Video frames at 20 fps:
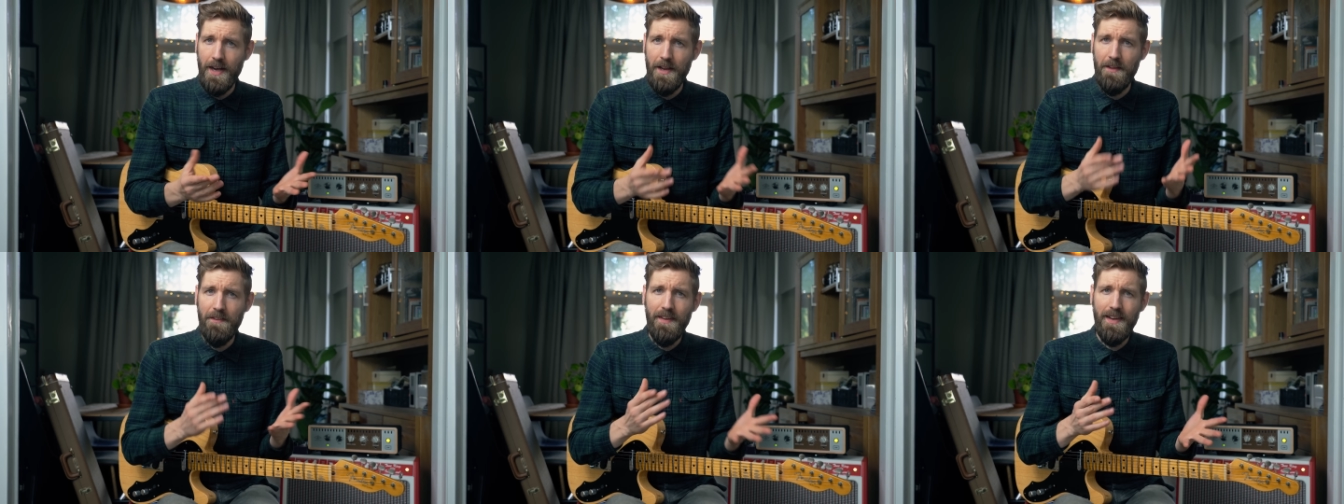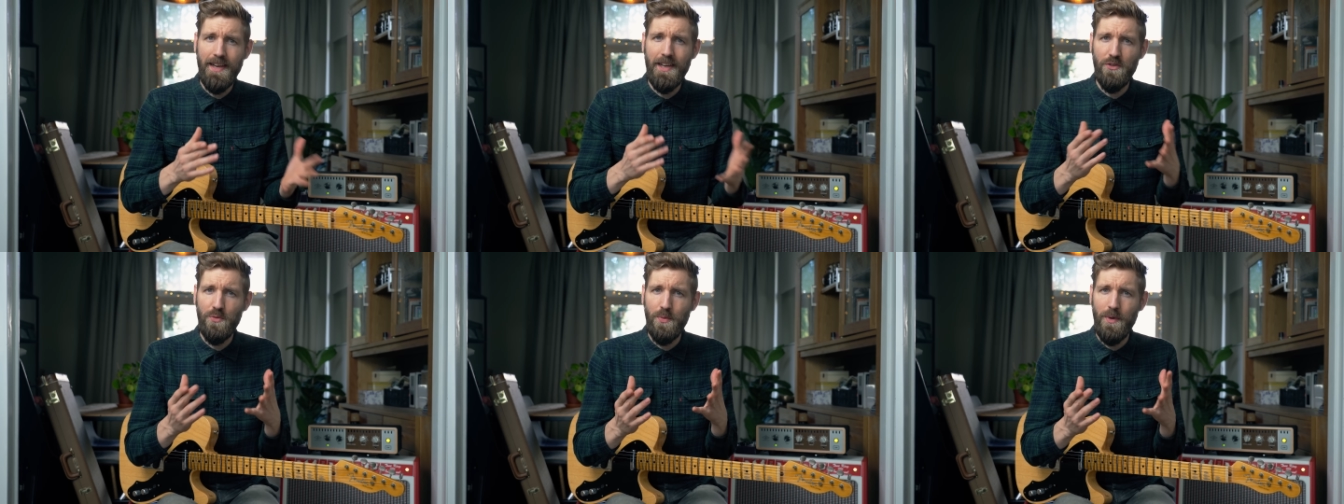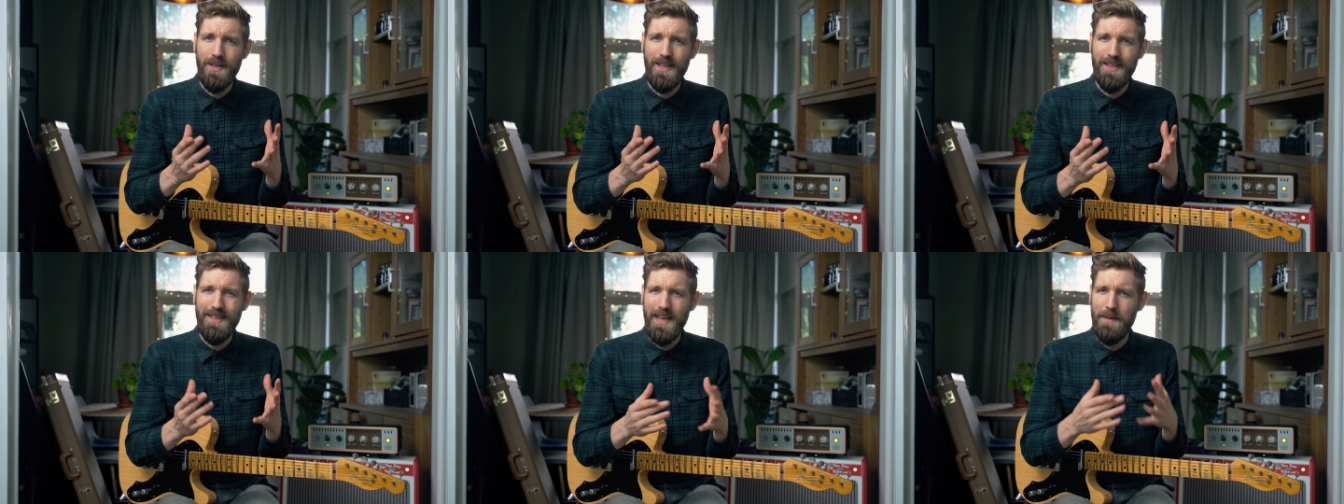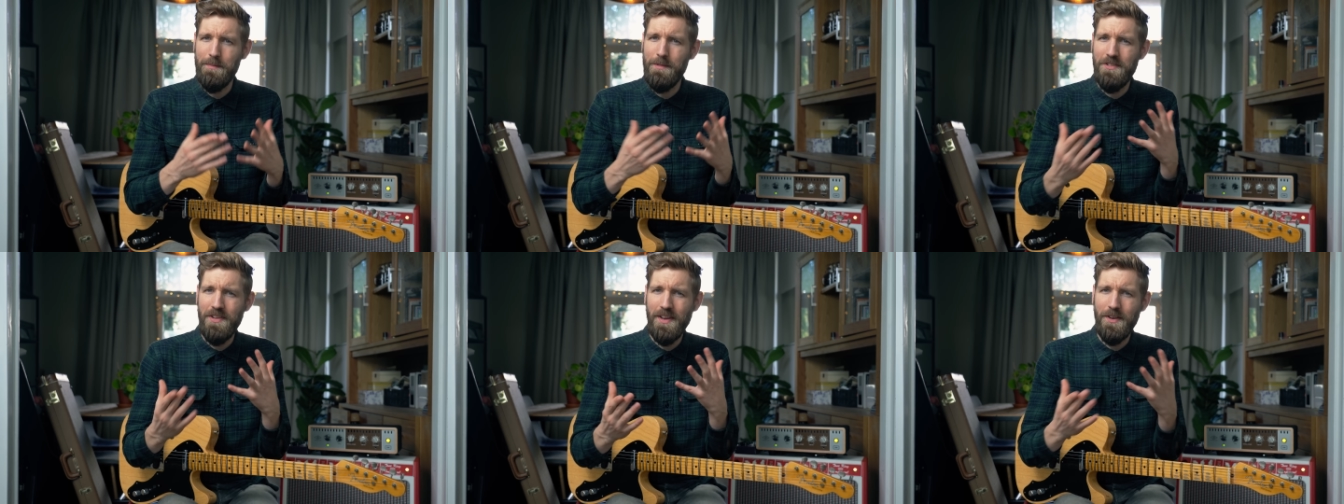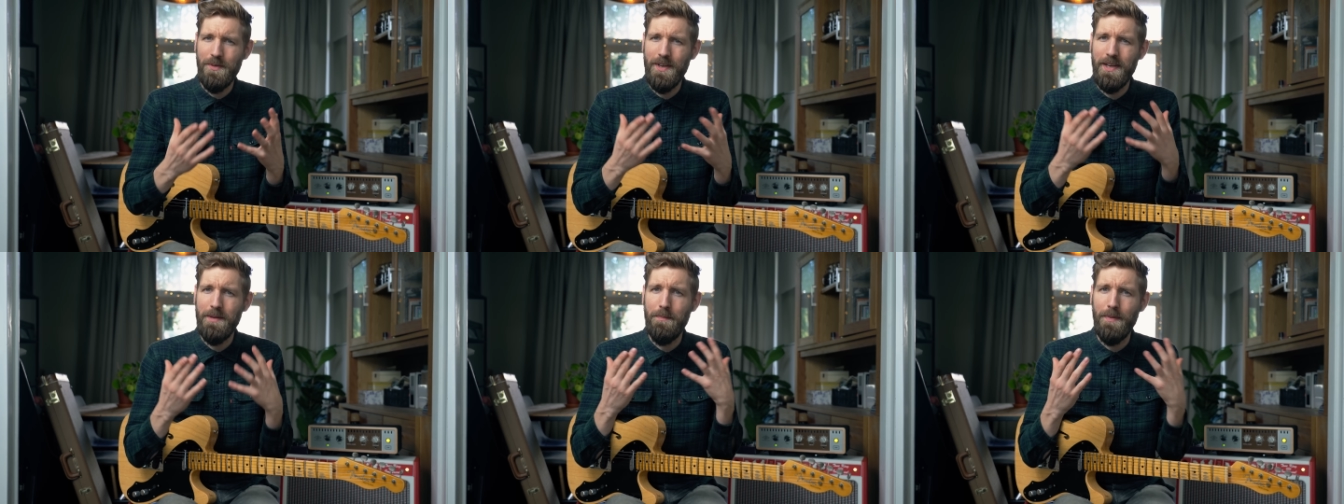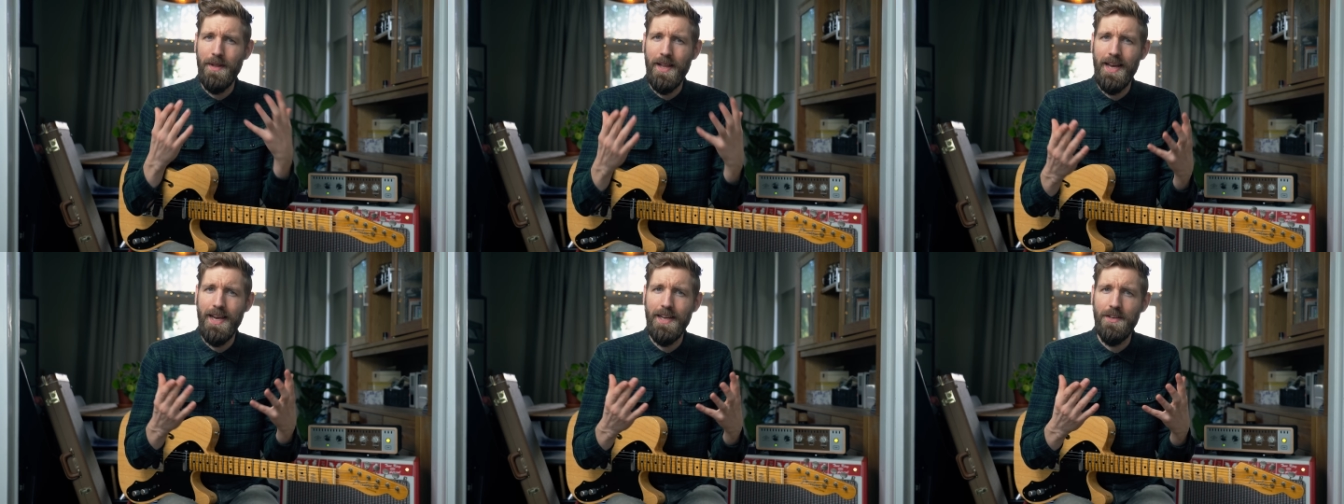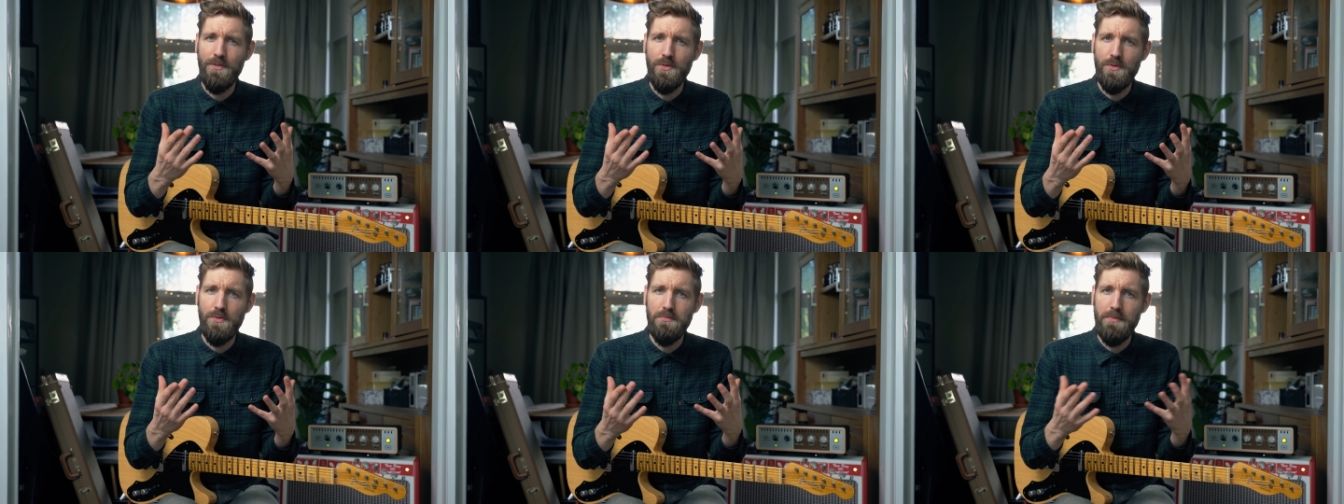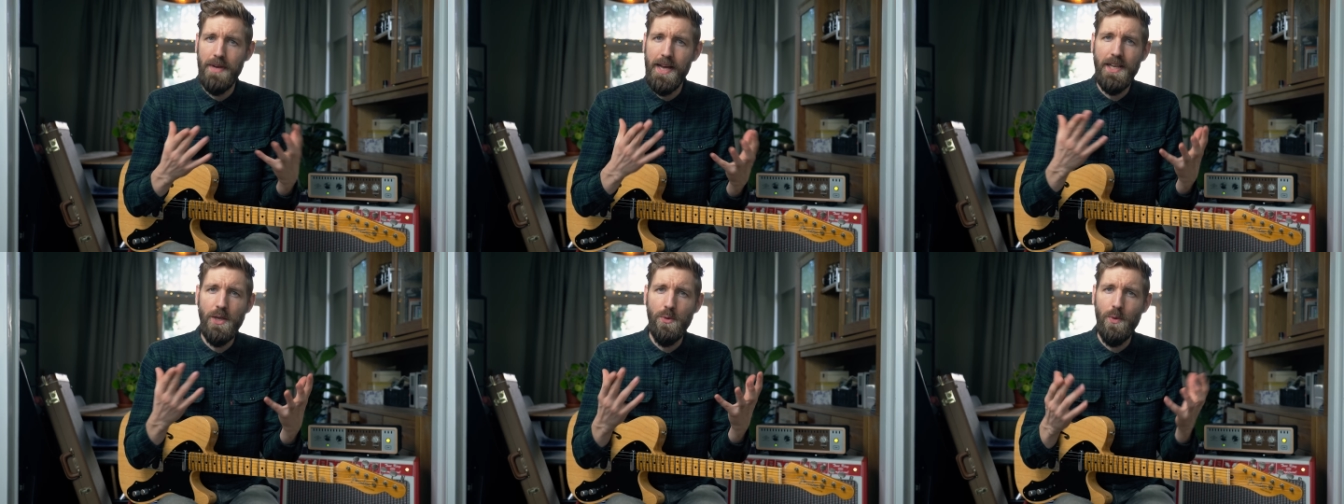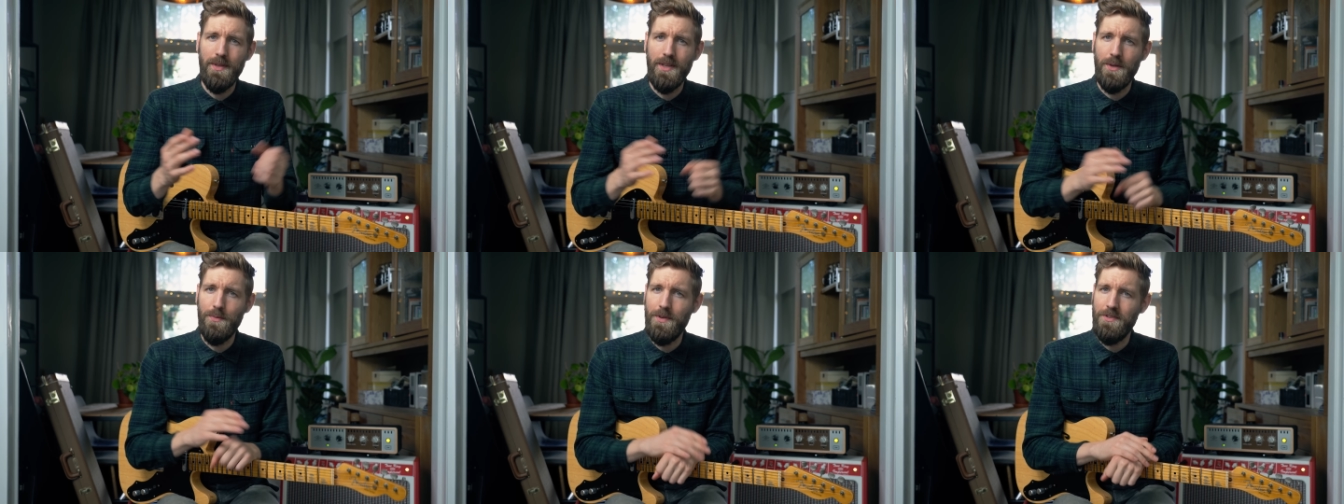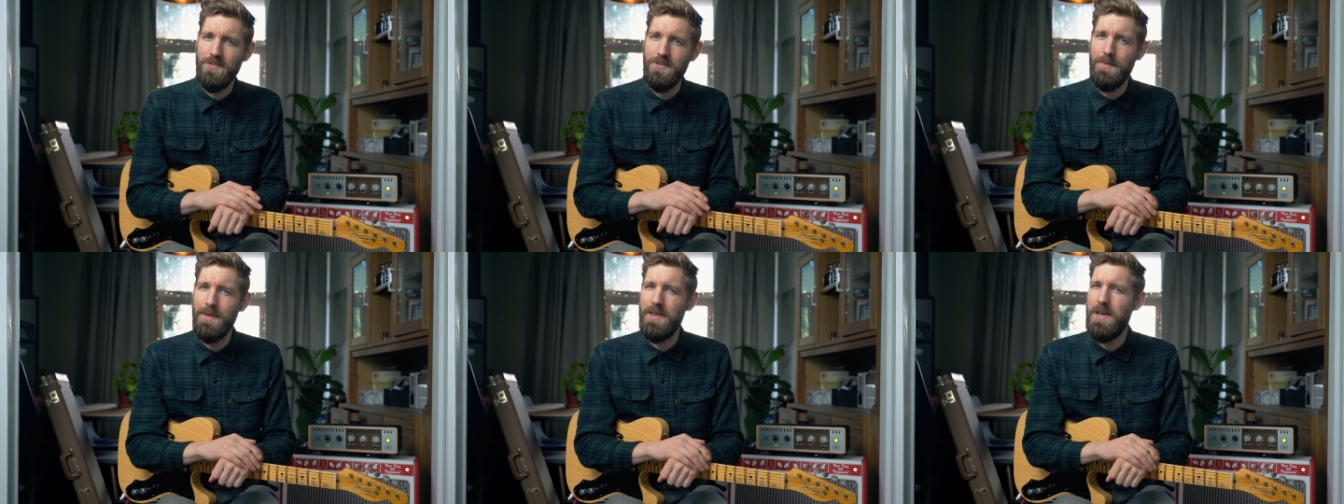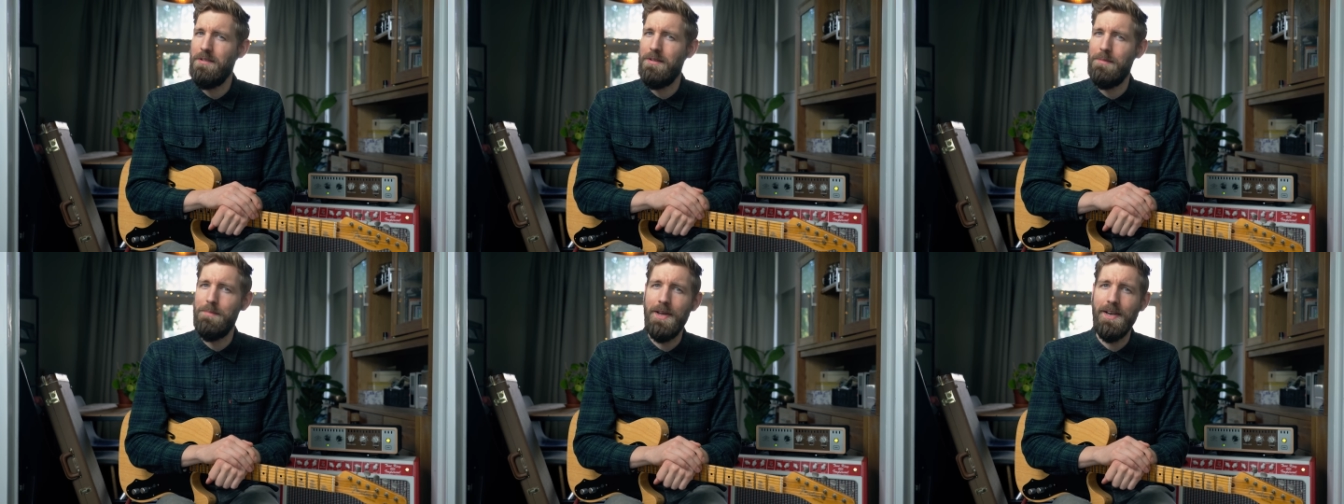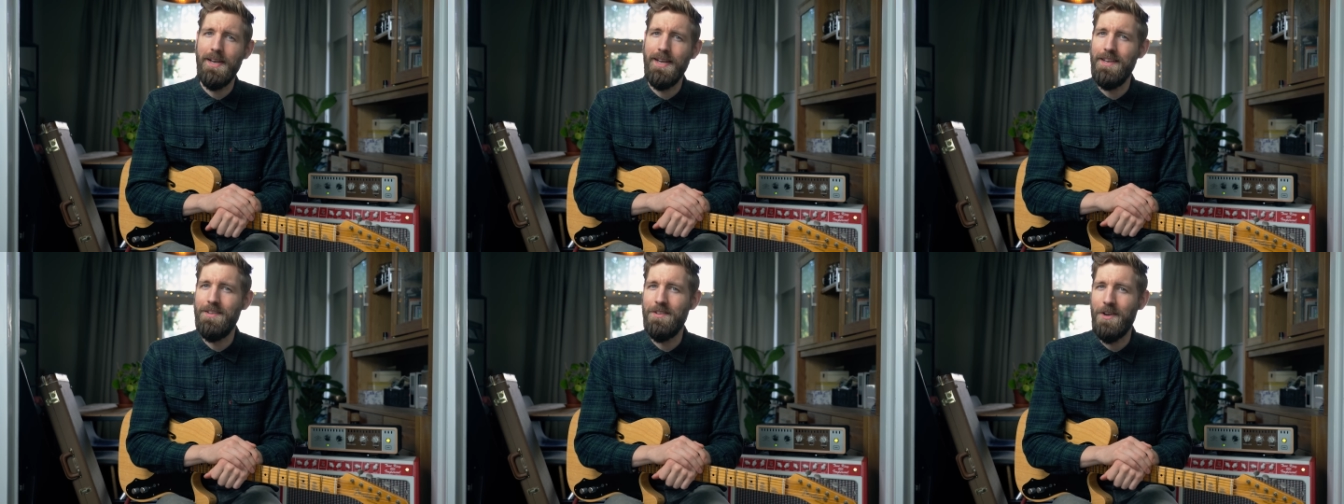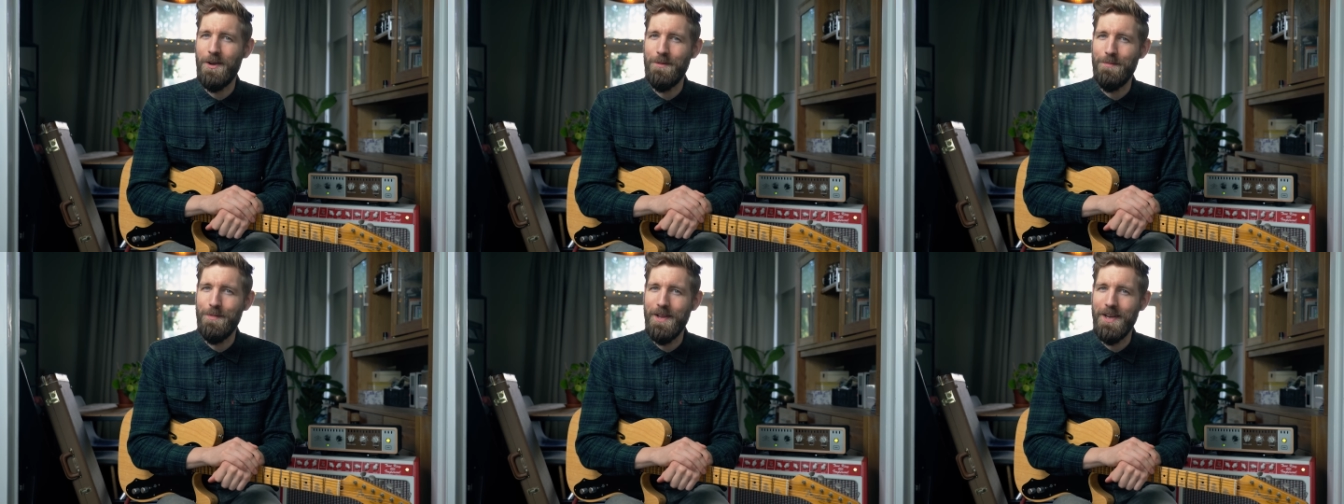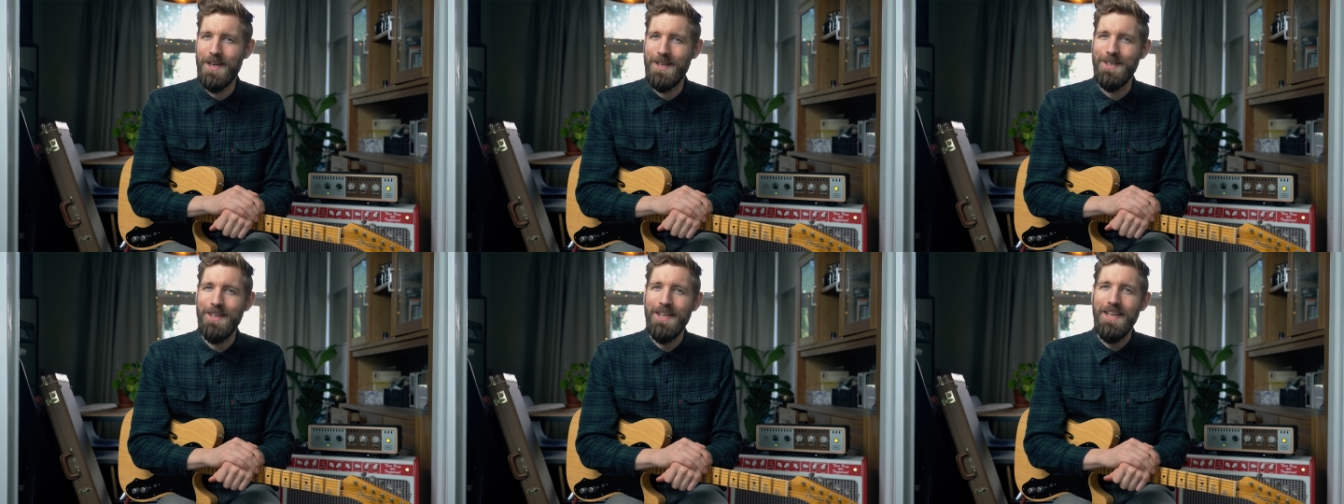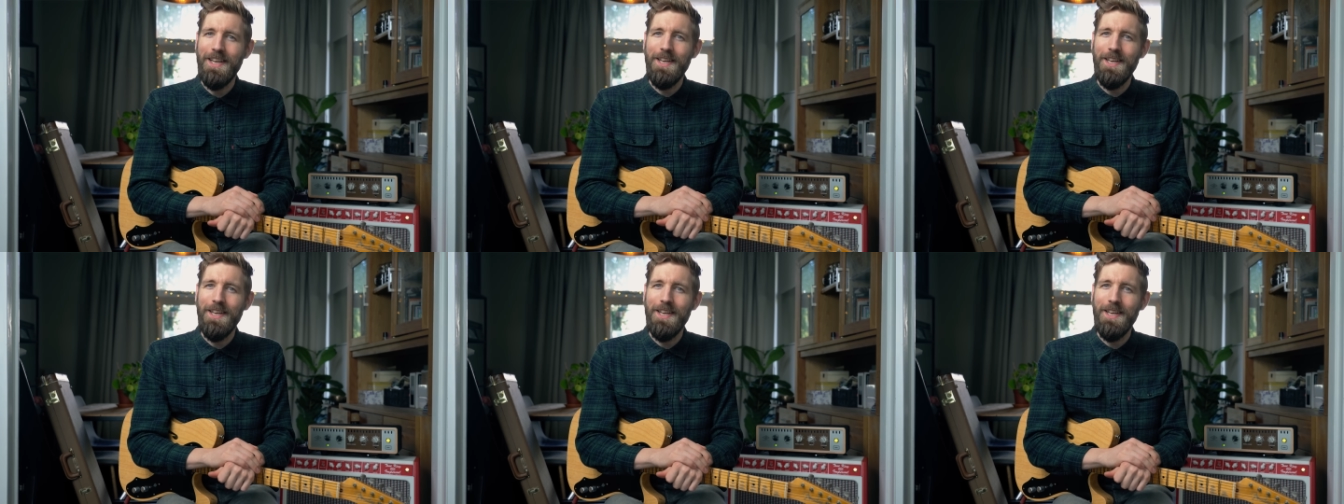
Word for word: I think it's one that can be generally applied to anyone that wants to become a better guitar player.